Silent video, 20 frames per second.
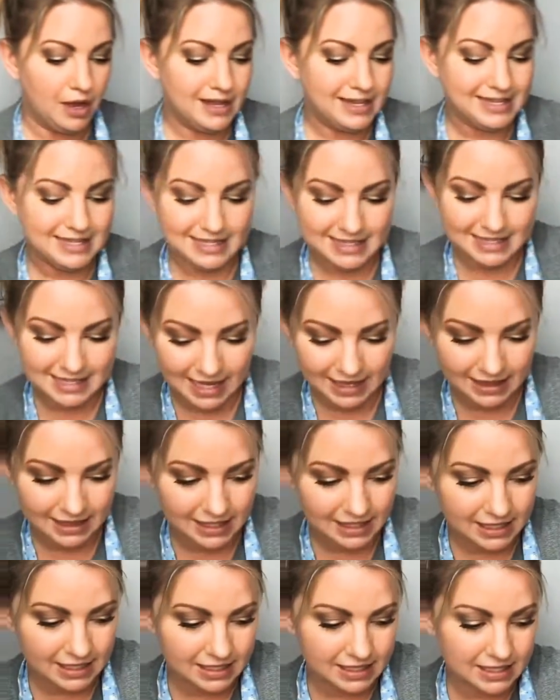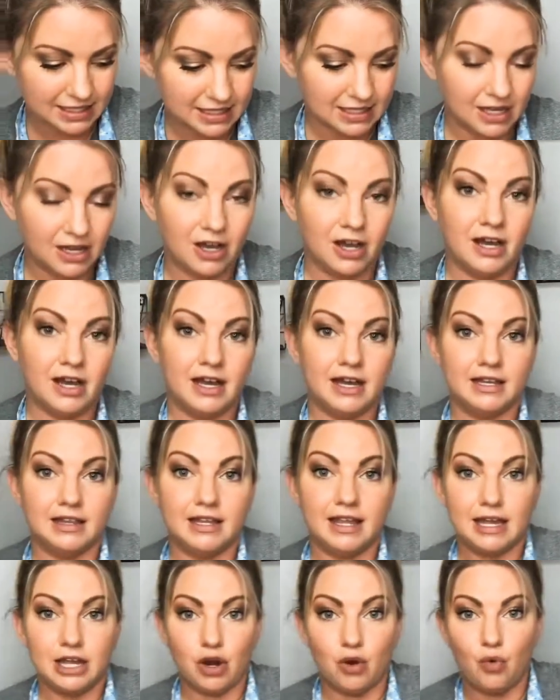set this on
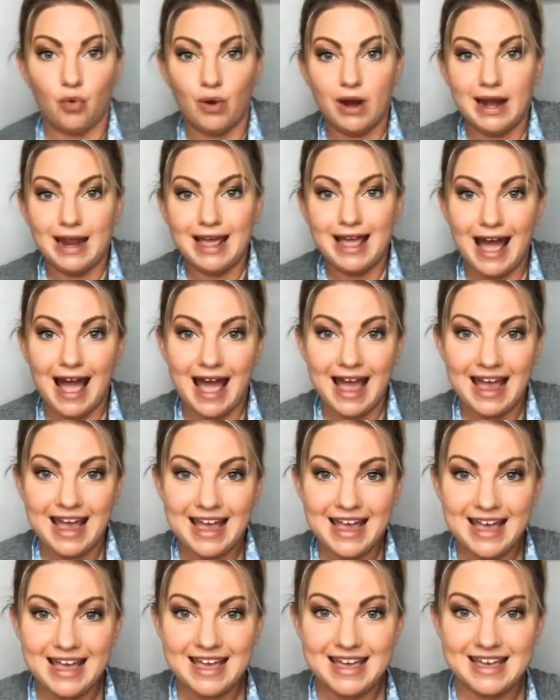like really high,